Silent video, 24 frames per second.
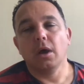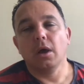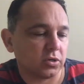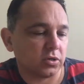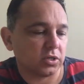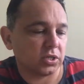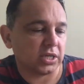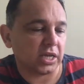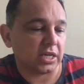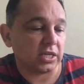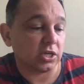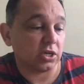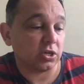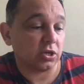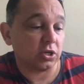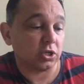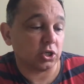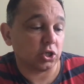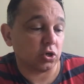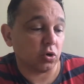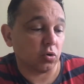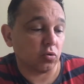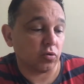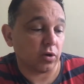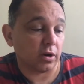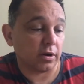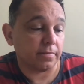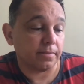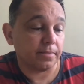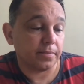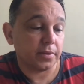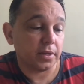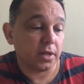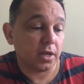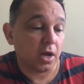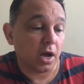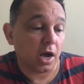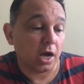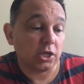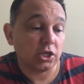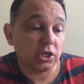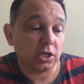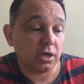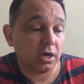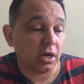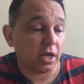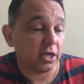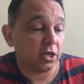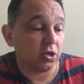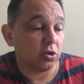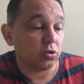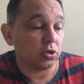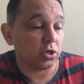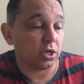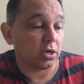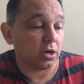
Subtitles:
She said to her children, I should like you to